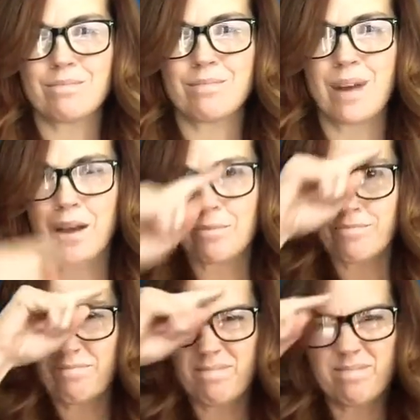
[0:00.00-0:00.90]
but from
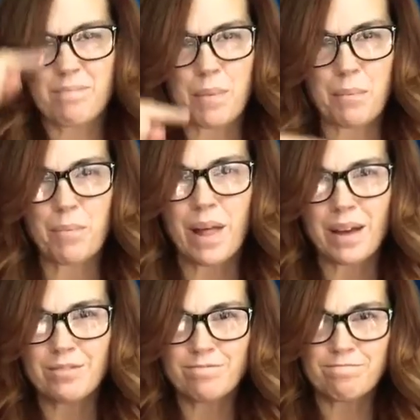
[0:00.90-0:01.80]
further away it reads
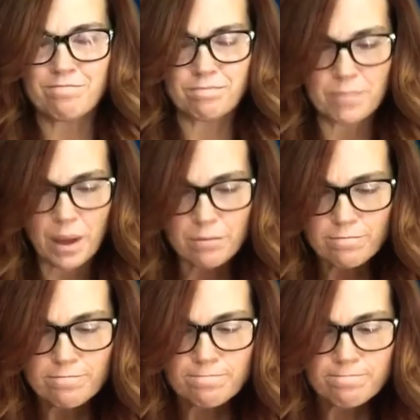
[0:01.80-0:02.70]
as being
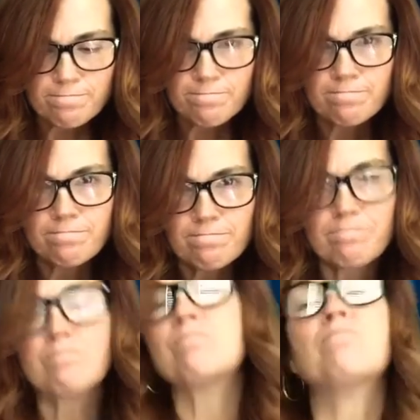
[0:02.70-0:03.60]

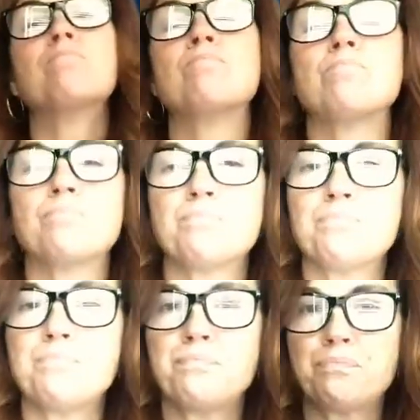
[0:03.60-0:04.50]
round. This was
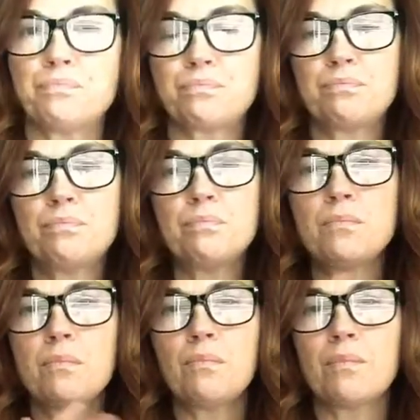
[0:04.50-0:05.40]
some craft
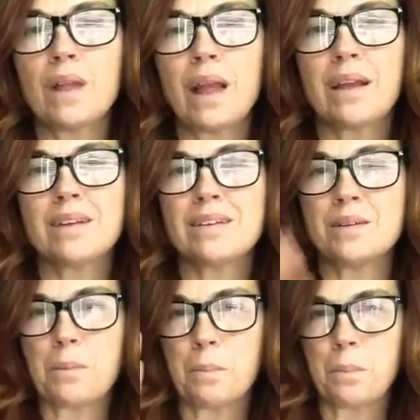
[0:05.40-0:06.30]
paper from one of
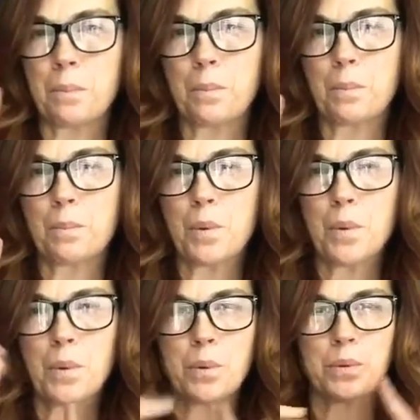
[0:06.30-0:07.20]
my daughter's
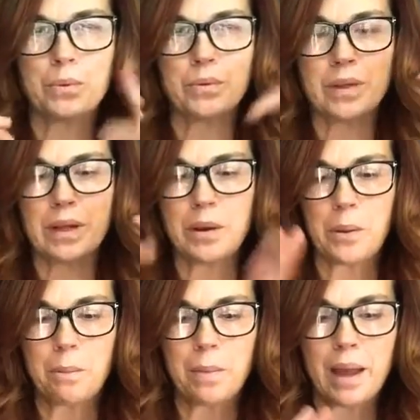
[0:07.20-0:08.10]
projects,
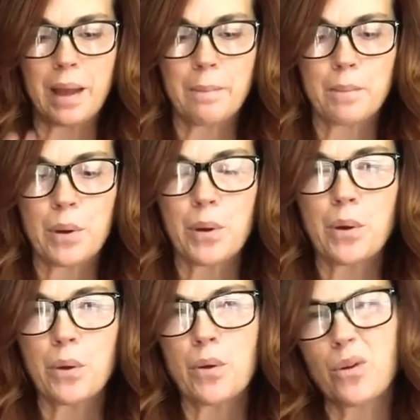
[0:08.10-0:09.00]

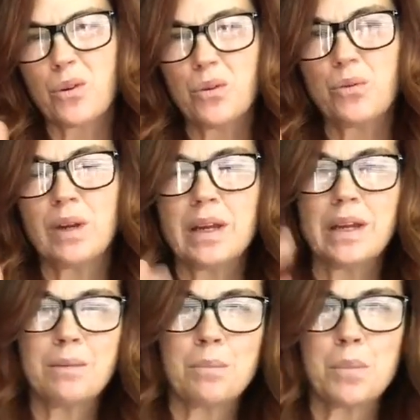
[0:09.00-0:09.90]
so that could
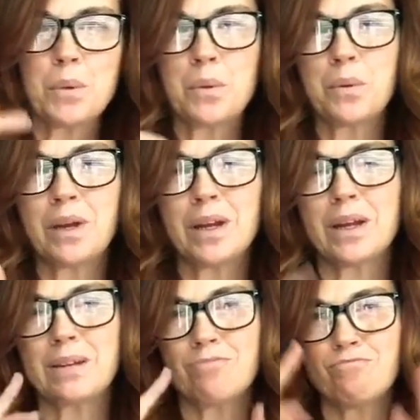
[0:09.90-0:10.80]
possibly be used
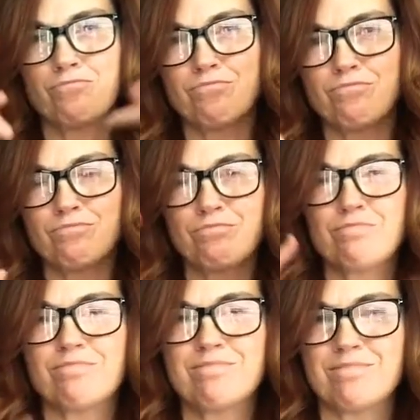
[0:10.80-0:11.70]
as the iris.
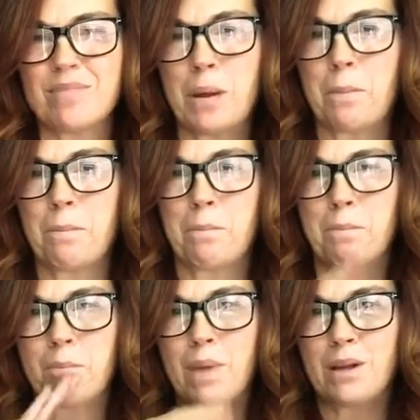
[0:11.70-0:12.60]
So right now
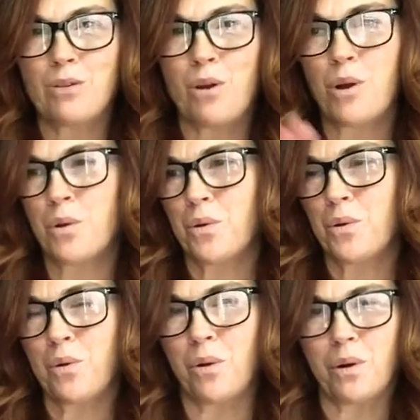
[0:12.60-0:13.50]
this is what I
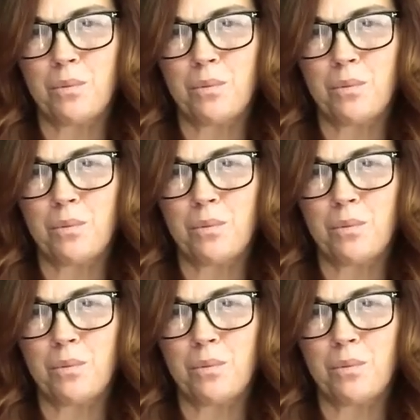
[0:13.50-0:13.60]
have.